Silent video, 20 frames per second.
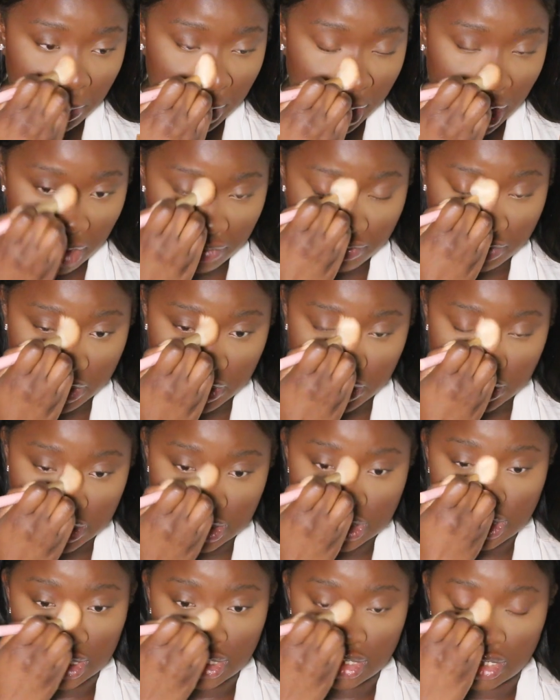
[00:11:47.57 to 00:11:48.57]
we haven't
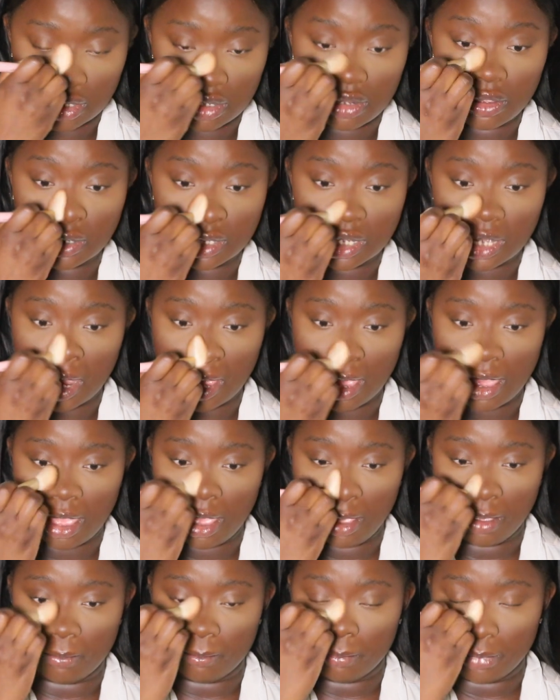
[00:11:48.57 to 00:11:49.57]
used it in a long
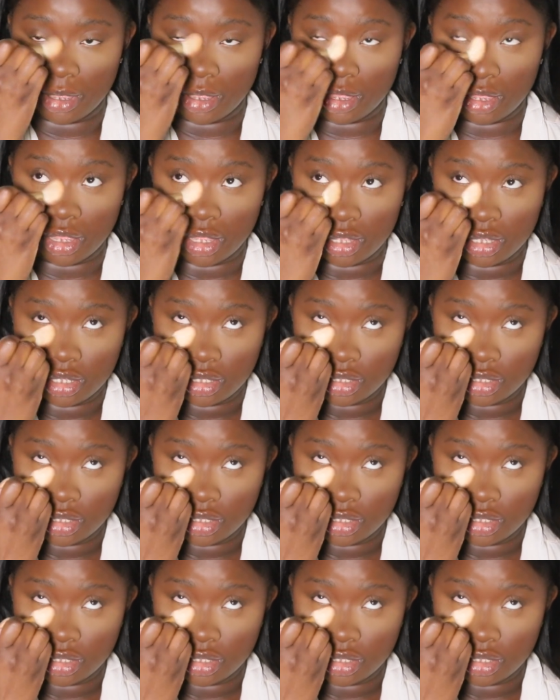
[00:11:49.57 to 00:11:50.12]
time, but